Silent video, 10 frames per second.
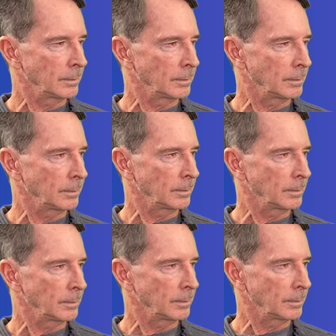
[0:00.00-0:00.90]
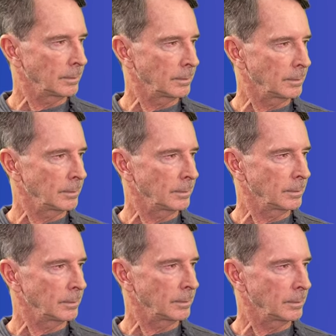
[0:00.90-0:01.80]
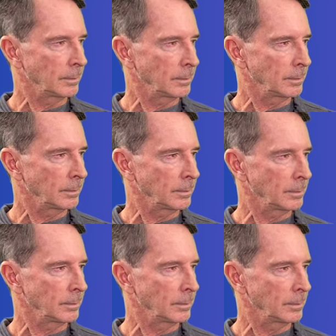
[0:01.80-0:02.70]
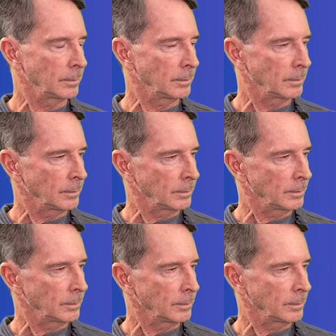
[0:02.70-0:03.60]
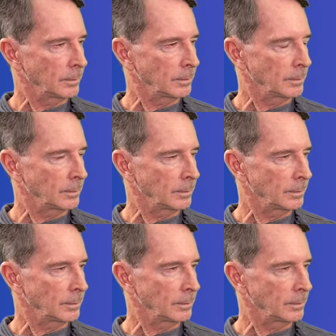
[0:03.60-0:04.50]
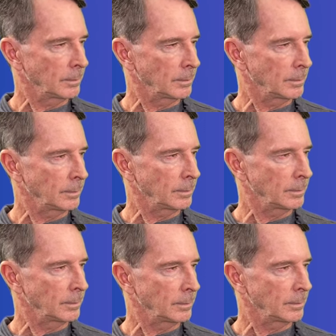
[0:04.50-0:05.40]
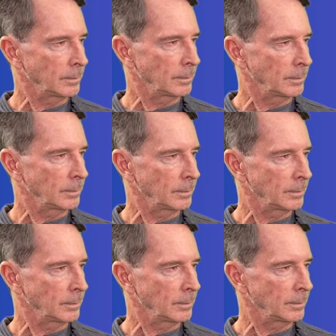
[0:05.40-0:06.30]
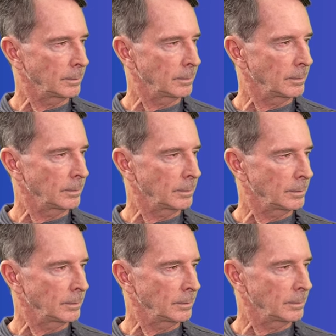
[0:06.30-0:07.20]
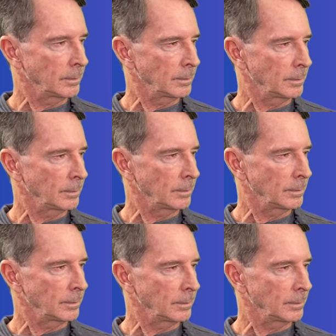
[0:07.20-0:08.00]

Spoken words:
This person isn't speaking.